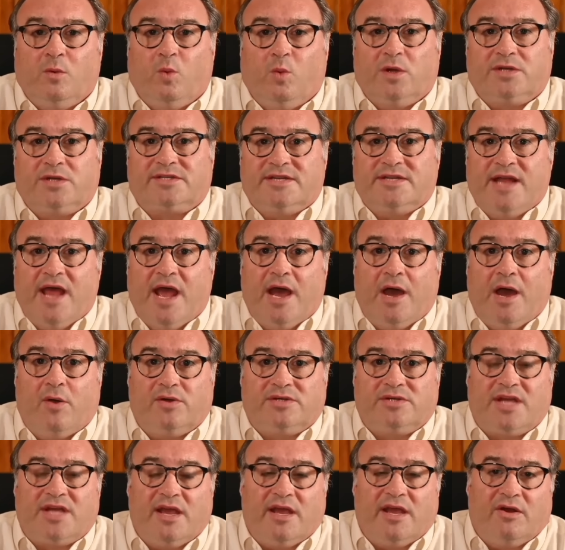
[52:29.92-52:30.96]
what's
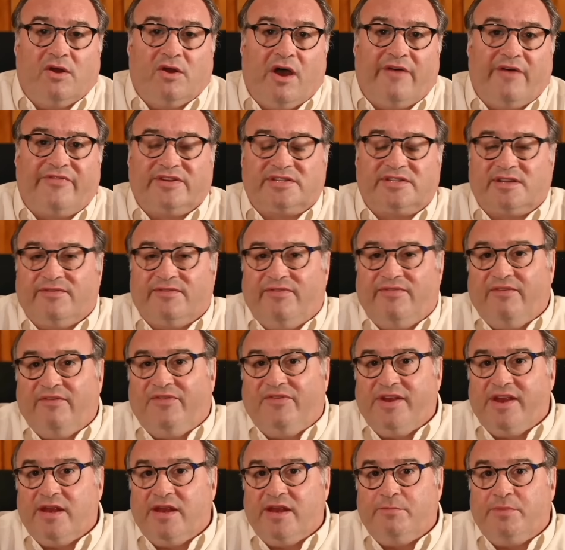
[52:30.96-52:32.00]
now, say, an office of
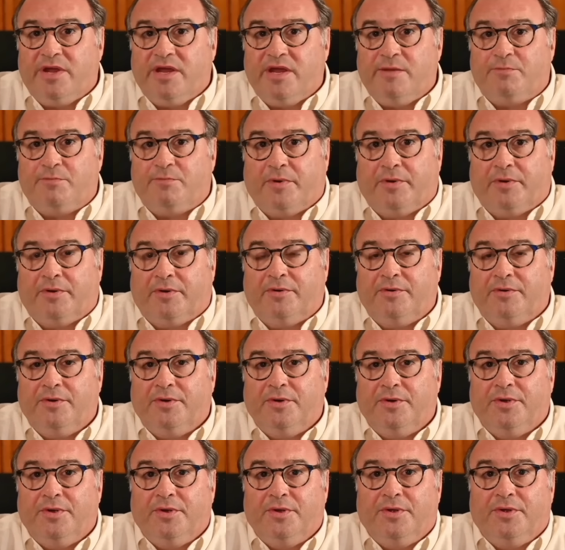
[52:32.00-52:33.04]
15 people?
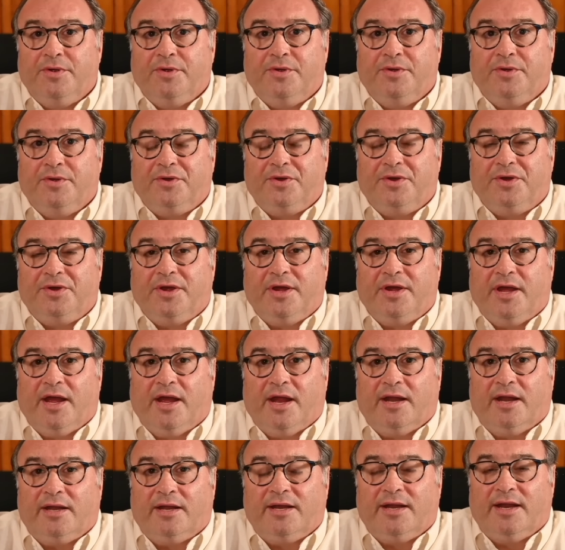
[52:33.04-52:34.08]

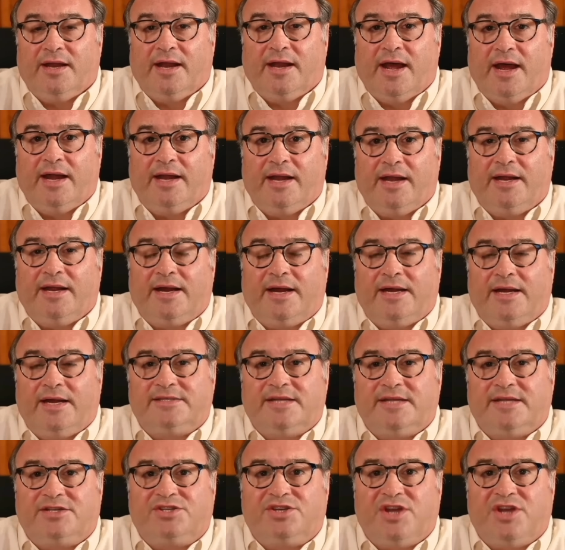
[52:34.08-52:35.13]
And, and how, do, how does
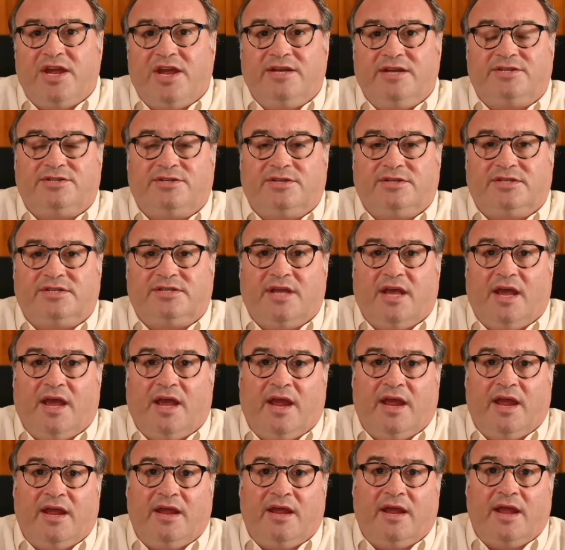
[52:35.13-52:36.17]
that change to,
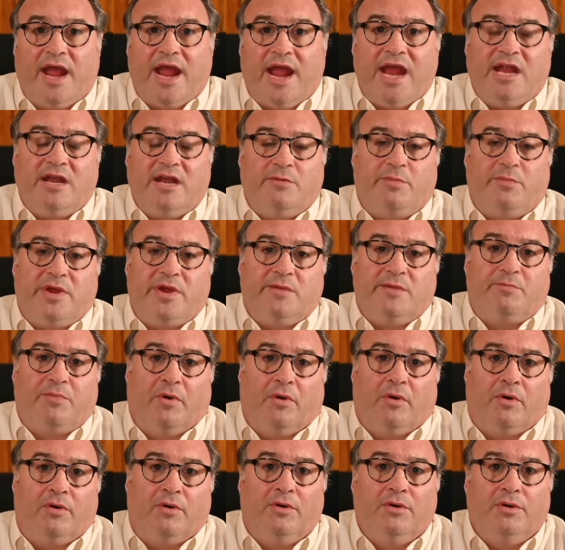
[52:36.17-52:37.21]
say, eight
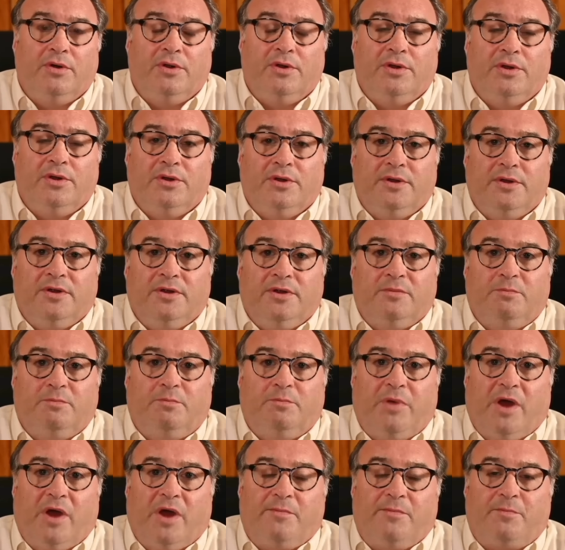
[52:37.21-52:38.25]
people,
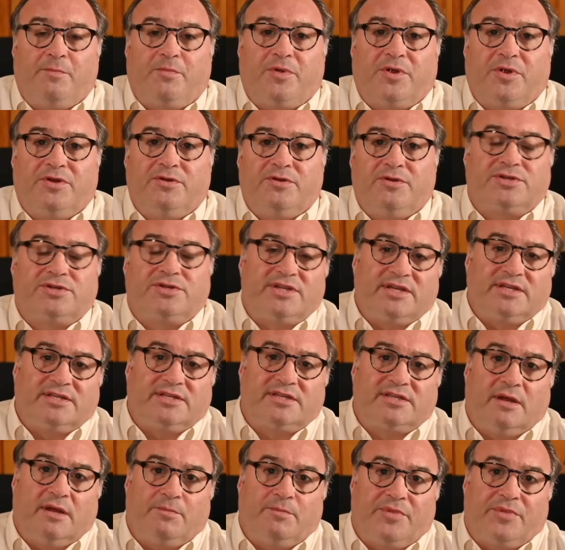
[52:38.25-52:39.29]
but producing
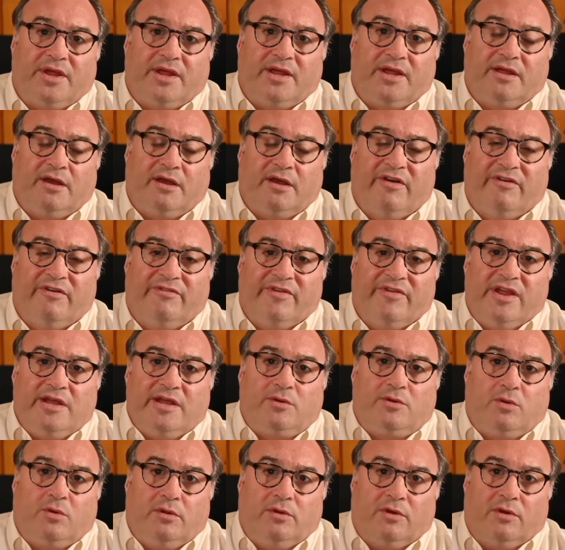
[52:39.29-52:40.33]
something of
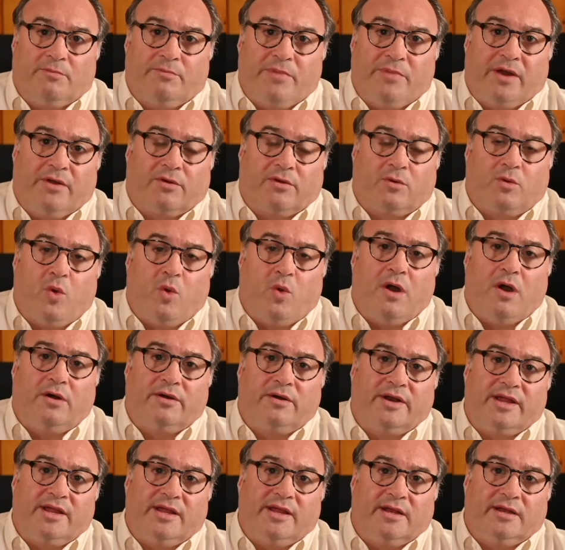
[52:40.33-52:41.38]
equal or better
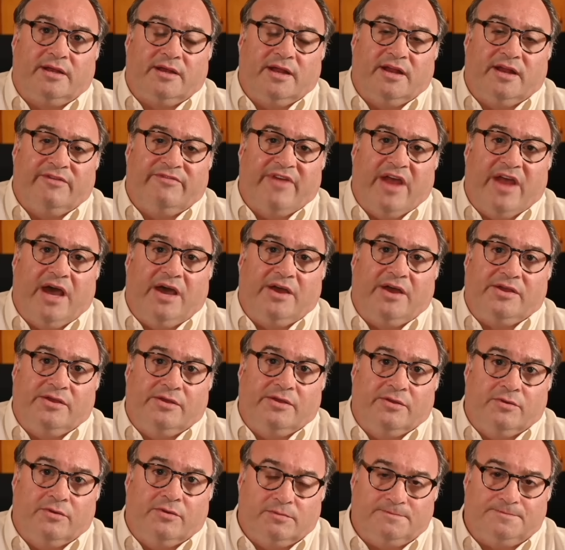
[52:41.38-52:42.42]
quality and, and
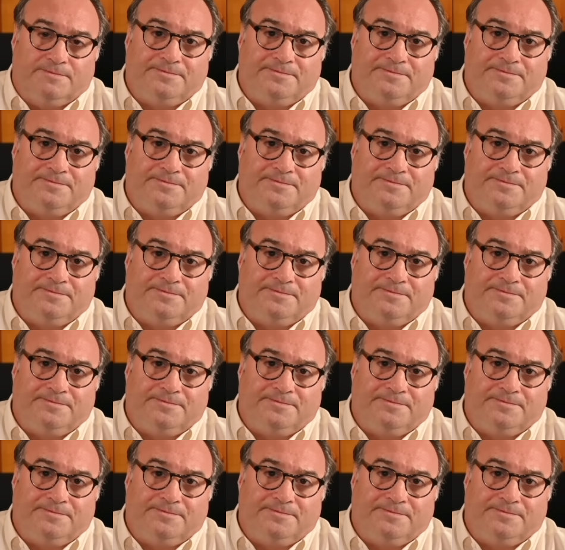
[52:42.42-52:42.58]
value?